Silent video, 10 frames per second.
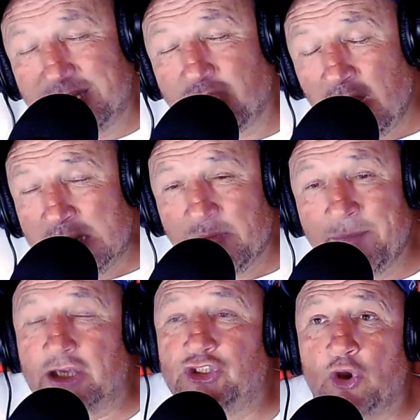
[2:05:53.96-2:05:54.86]
he can't even
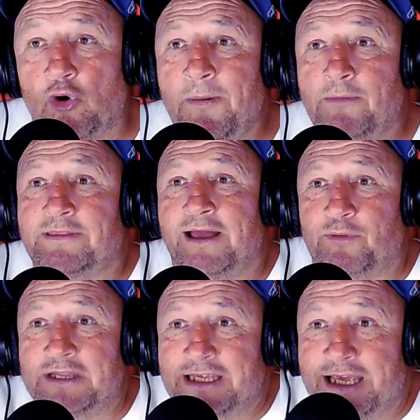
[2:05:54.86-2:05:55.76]
make a joke about that,
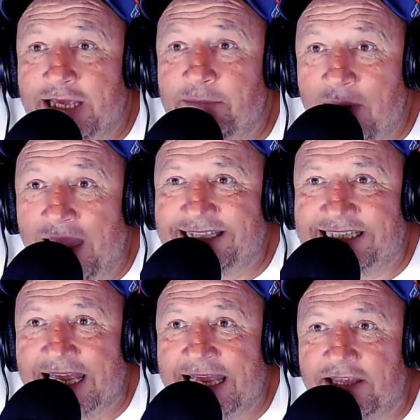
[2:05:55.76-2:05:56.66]
but he he, no. he, he
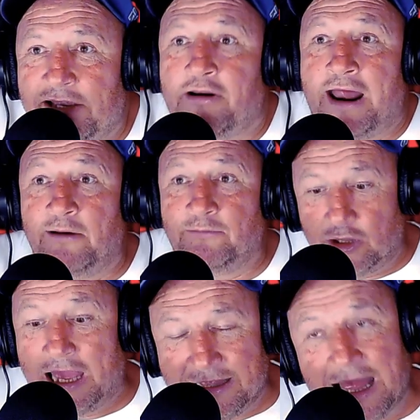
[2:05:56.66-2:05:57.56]
turned it
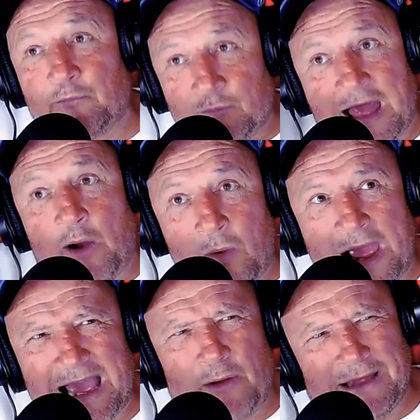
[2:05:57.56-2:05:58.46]
around in that that
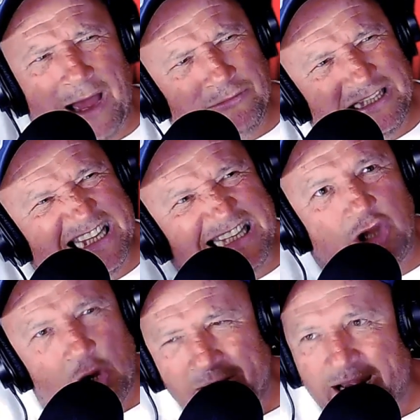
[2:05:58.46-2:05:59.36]
way. How, how did he
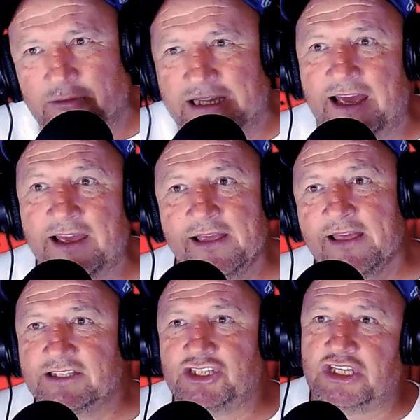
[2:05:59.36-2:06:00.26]
do it? How did he did
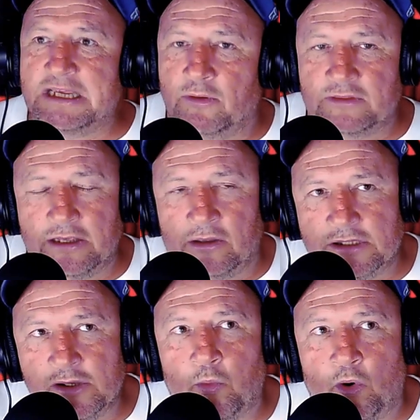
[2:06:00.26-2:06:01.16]
you see him on the
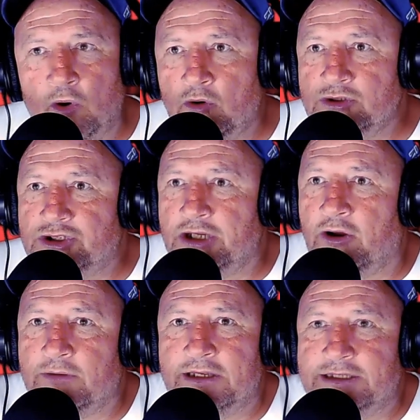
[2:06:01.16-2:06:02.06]
on the awards? You know, and